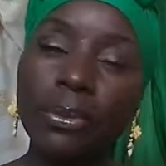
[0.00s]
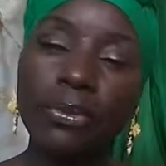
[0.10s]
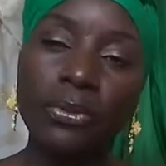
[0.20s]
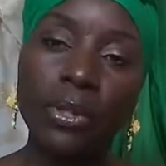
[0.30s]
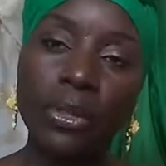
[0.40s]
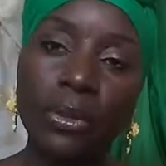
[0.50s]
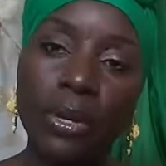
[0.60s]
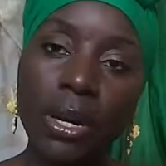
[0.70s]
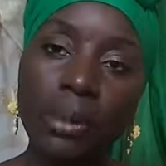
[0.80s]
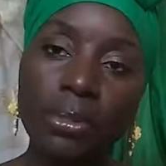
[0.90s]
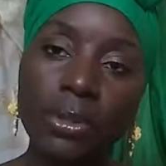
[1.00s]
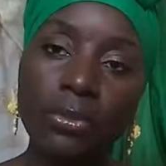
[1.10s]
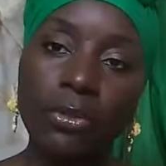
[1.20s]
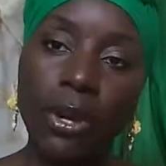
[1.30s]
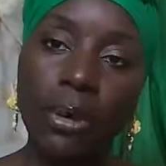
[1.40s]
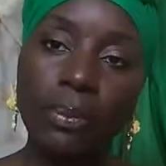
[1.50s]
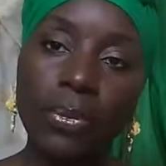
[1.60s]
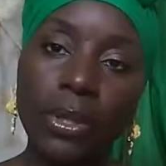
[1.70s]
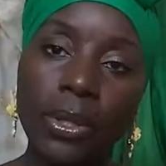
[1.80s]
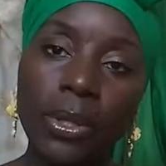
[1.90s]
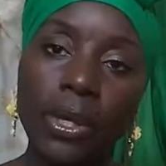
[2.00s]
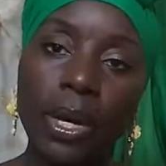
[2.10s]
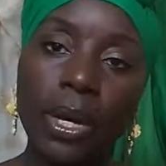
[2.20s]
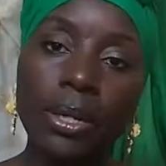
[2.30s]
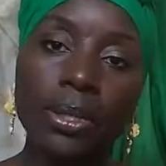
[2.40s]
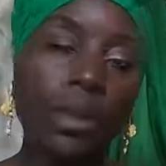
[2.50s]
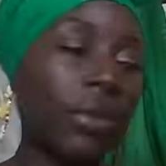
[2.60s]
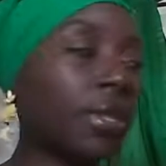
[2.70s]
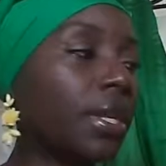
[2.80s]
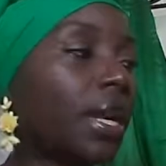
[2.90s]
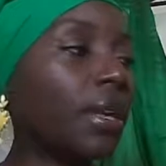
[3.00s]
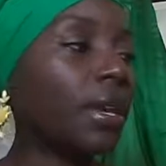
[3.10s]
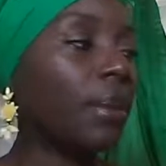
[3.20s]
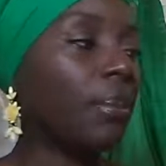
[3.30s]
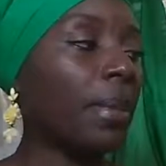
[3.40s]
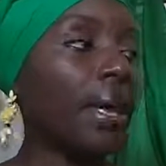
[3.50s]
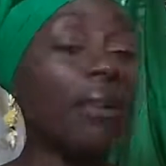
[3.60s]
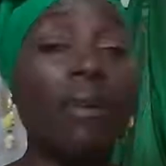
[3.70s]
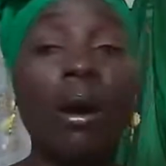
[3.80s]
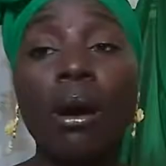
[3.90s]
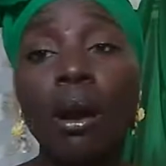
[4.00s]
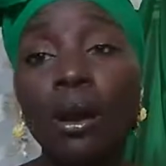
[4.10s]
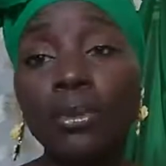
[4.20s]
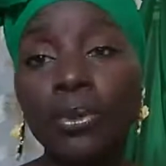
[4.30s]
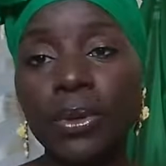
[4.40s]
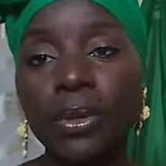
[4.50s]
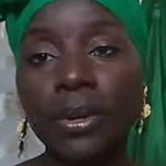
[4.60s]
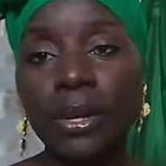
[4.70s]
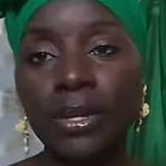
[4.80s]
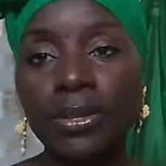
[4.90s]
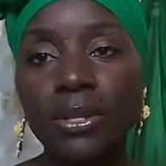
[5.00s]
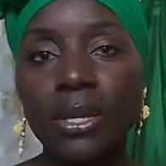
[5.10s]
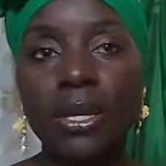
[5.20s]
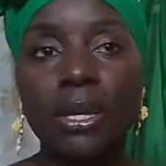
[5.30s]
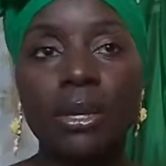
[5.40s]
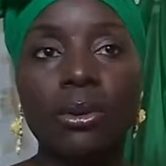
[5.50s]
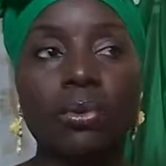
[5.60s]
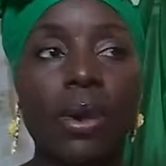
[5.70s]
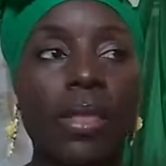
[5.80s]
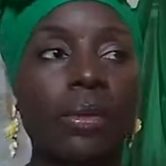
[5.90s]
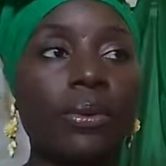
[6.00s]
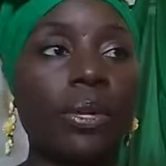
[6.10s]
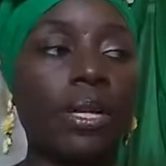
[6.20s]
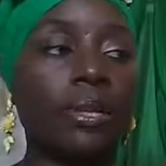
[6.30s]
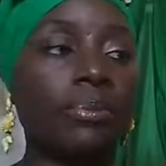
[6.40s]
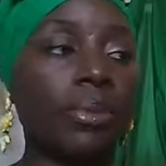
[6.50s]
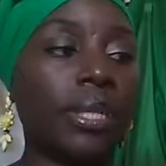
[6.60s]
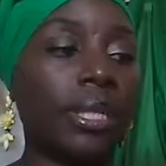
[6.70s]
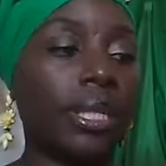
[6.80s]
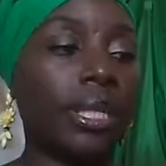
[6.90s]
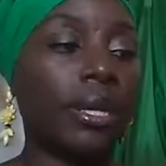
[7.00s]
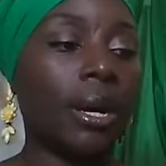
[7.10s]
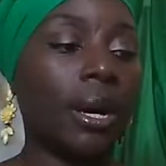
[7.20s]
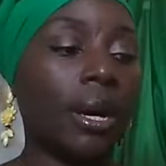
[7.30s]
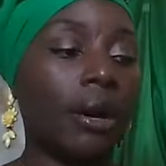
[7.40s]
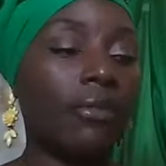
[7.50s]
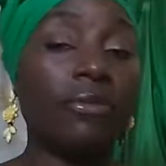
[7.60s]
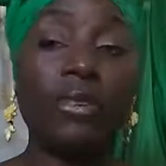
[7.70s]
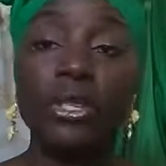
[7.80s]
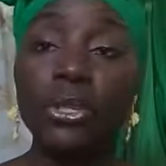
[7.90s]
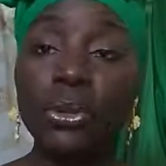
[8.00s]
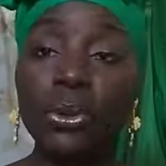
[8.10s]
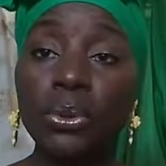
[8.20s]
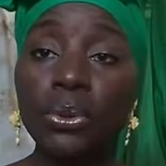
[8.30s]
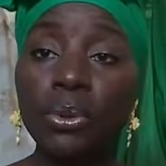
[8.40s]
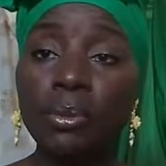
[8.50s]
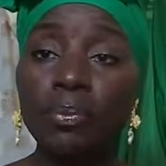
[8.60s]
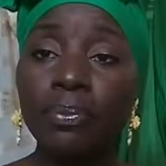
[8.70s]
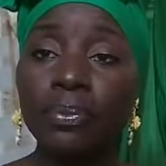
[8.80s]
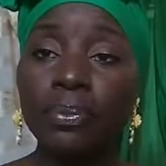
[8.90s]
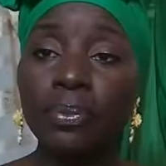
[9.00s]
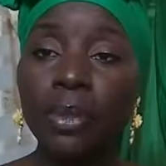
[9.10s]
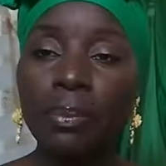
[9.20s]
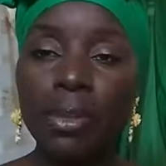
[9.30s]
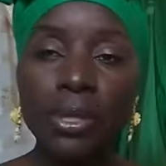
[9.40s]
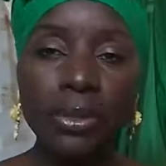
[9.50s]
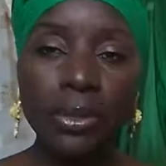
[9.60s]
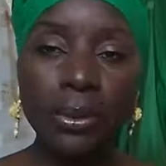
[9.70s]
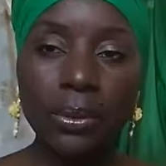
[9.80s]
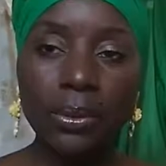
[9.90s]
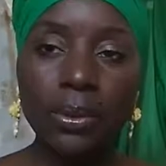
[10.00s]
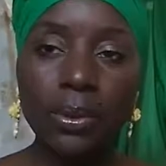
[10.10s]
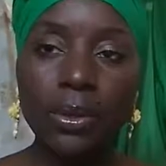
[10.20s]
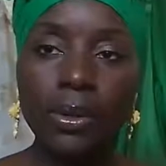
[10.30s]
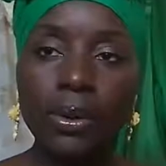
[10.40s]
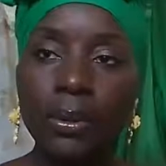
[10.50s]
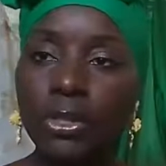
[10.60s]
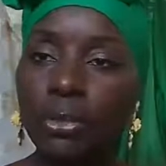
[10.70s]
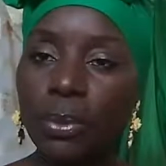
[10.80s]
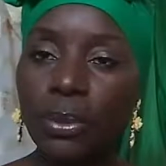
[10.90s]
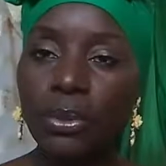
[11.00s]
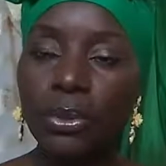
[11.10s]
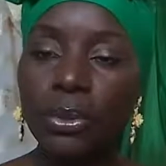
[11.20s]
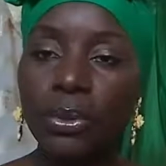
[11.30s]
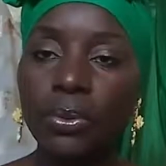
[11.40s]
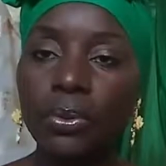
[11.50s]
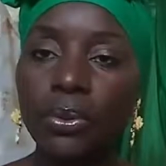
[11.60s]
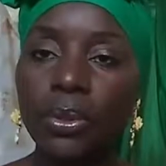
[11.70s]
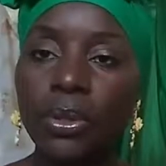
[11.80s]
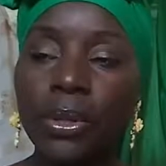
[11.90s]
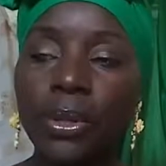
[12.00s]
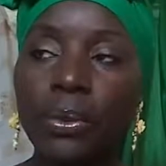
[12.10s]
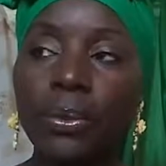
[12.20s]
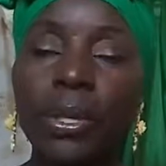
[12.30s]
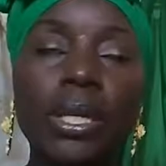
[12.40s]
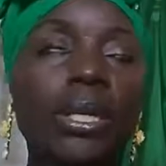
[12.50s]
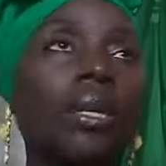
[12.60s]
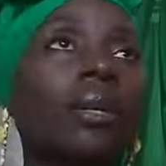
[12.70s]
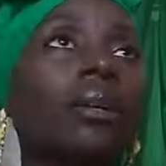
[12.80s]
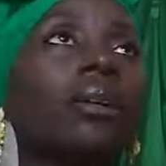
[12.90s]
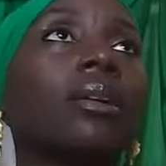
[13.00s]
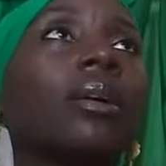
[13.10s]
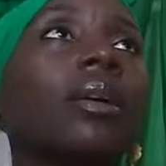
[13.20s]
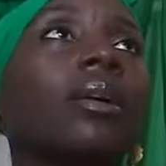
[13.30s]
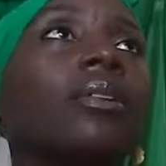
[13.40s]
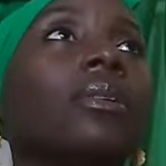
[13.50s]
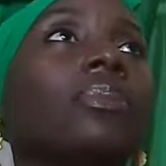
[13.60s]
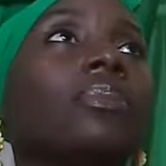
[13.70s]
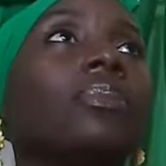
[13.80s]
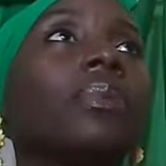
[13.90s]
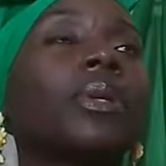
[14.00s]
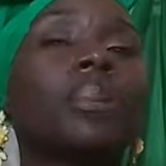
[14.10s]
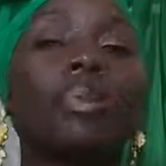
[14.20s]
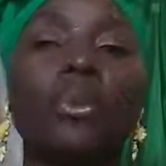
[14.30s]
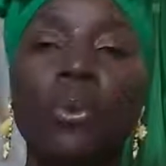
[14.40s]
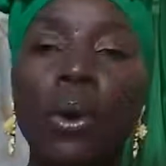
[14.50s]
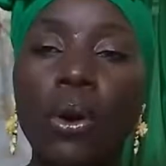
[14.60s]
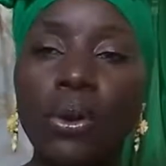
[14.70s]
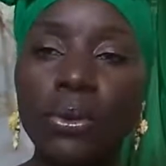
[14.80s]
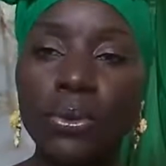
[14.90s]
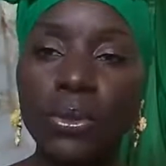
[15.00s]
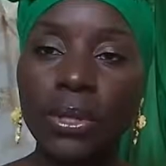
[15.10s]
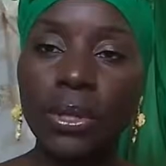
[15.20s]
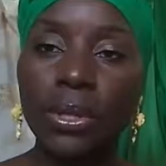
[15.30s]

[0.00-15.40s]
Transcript: of fear comes from, something that may have harmed us, rather it be physical, mental, or spiritual. We put up the walls